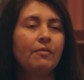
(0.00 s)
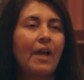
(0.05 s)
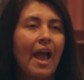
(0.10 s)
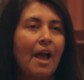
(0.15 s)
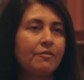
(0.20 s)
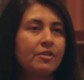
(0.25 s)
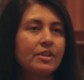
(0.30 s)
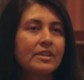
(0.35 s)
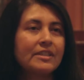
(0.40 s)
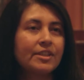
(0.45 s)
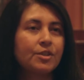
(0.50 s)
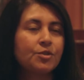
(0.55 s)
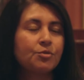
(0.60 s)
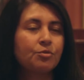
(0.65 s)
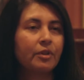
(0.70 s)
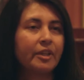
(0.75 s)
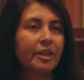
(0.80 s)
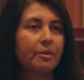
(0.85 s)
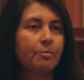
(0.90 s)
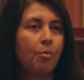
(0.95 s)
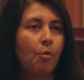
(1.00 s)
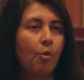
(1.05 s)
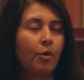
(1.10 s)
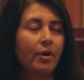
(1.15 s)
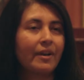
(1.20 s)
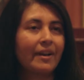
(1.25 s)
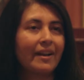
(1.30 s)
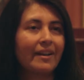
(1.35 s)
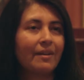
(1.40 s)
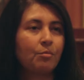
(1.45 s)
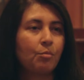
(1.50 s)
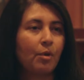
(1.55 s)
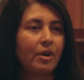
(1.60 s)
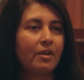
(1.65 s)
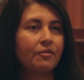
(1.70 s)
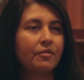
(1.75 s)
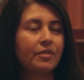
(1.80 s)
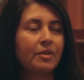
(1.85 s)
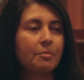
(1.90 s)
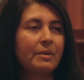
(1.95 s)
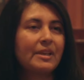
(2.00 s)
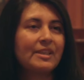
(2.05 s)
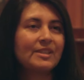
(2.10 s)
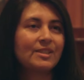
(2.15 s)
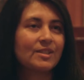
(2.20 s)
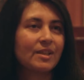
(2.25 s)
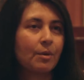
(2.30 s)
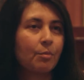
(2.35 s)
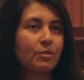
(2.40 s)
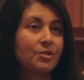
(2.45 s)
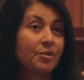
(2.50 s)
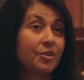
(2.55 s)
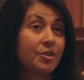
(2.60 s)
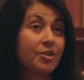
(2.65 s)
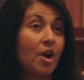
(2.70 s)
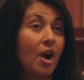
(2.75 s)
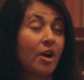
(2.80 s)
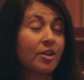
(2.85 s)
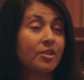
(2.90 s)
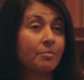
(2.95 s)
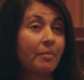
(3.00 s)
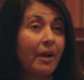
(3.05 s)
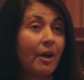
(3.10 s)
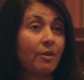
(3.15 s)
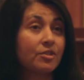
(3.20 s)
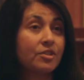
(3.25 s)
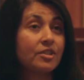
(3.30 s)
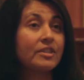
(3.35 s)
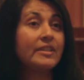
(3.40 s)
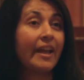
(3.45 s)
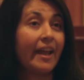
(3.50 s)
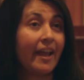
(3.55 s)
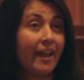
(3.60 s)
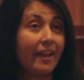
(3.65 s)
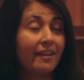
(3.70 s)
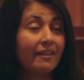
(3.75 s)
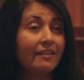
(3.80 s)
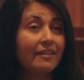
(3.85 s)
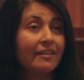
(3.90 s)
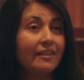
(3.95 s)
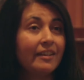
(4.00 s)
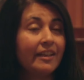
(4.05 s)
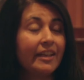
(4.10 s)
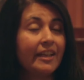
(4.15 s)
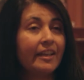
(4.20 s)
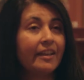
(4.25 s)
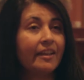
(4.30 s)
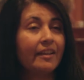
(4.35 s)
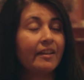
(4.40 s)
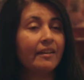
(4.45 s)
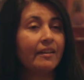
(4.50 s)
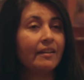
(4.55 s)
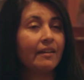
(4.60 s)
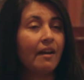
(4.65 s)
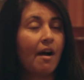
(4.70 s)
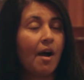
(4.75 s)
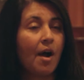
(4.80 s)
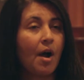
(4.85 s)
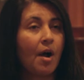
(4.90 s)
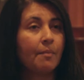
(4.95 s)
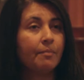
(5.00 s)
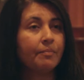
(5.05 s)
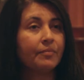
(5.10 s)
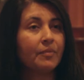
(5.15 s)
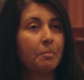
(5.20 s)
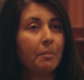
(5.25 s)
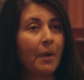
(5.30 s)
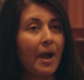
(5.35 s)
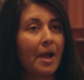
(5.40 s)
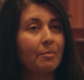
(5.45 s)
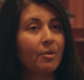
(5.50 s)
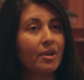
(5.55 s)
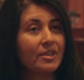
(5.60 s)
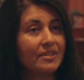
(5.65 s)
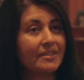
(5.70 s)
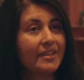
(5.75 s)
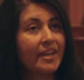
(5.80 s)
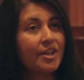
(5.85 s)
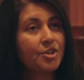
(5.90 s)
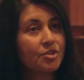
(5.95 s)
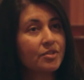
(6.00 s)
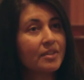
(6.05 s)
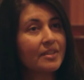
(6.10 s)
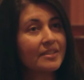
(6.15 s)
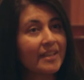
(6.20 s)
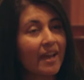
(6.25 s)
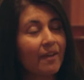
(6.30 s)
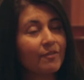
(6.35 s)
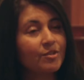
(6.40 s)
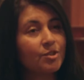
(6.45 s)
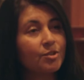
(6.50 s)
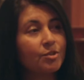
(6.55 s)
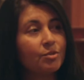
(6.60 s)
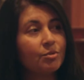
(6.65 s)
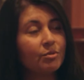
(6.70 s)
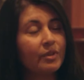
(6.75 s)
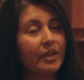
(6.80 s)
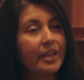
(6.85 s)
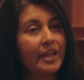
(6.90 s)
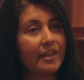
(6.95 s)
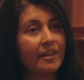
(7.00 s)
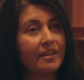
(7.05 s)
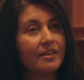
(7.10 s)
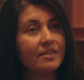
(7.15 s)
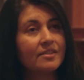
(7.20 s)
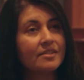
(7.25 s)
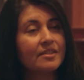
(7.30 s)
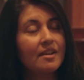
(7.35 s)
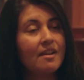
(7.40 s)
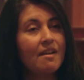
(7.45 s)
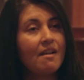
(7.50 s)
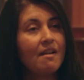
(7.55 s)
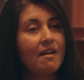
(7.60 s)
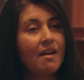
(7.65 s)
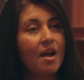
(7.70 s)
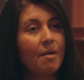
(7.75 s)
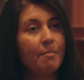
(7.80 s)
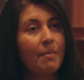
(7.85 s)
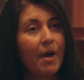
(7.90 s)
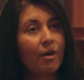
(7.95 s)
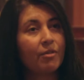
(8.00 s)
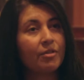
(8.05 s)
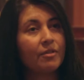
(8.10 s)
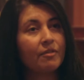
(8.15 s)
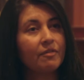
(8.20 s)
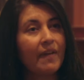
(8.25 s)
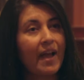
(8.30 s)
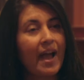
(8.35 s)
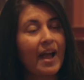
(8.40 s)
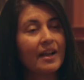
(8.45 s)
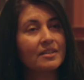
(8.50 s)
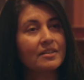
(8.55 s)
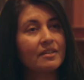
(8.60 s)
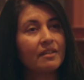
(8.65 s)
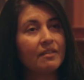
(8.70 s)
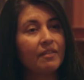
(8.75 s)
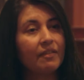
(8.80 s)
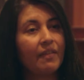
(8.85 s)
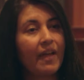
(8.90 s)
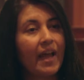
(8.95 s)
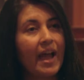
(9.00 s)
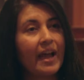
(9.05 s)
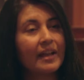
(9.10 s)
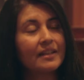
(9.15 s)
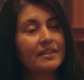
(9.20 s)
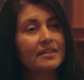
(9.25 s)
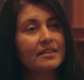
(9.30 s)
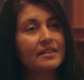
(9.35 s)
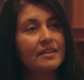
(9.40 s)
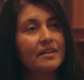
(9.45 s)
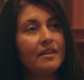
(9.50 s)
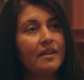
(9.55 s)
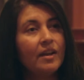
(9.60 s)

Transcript: Advocacy is really important, and one of the pieces I was going to talk about today in my presentation this afternoon is about the fact that